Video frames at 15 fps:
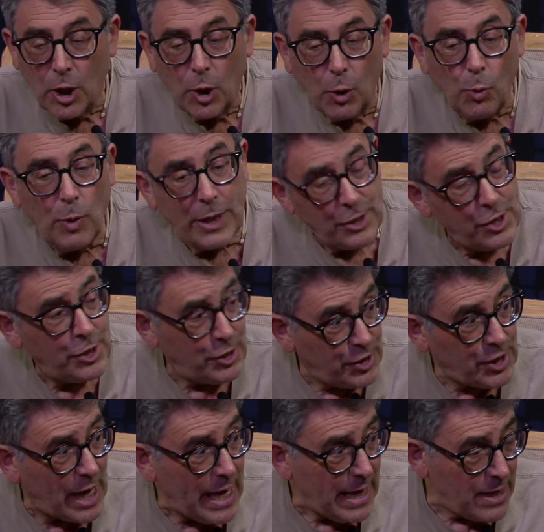which is
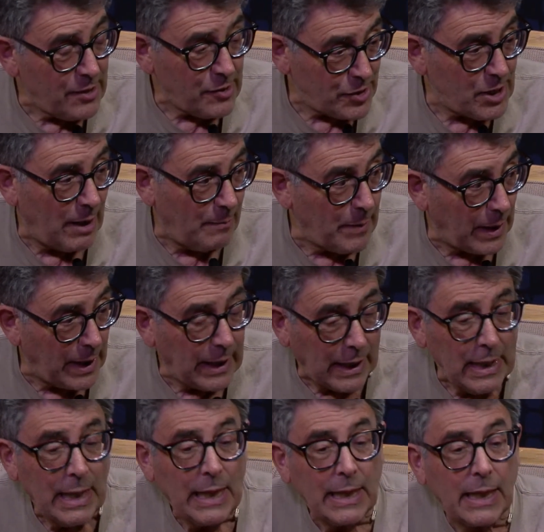saying something
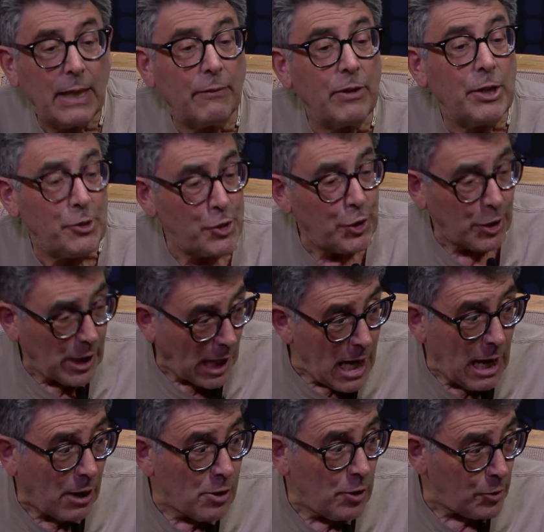given
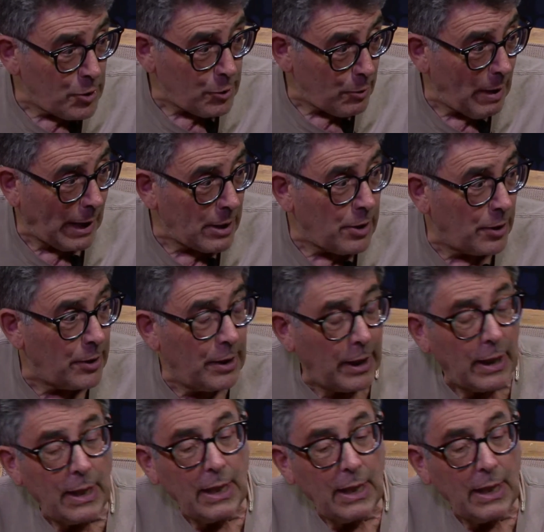Chicago's record